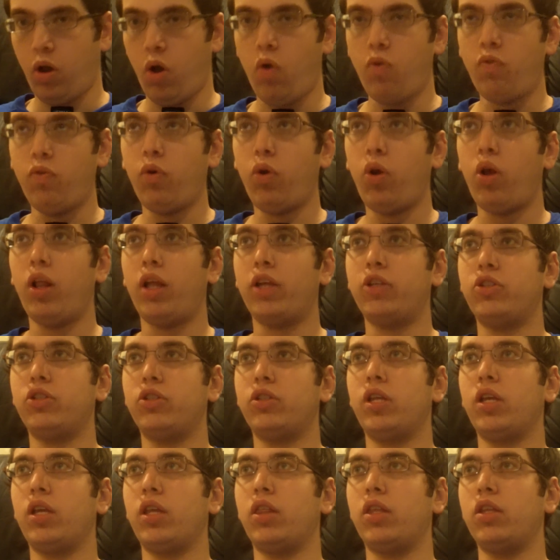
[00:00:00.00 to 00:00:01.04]
Overall, I
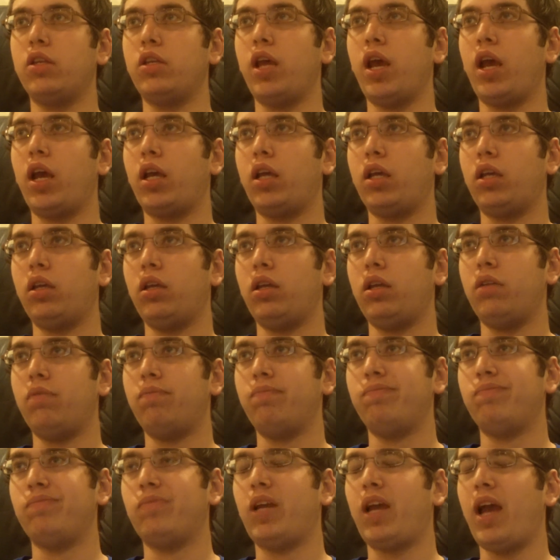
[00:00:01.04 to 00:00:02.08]
just think the deck, it
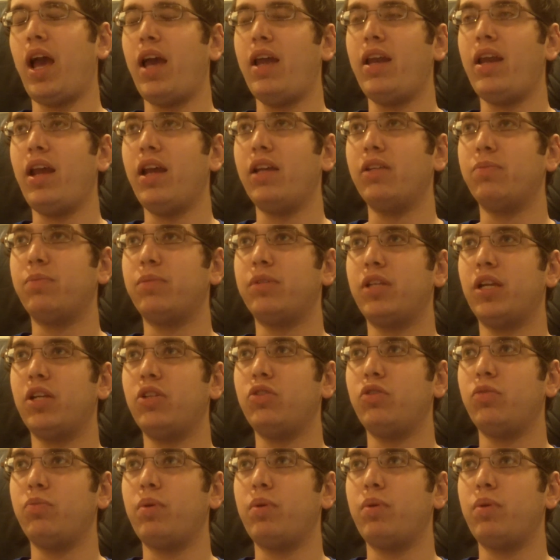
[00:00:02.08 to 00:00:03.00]
kind of has potential.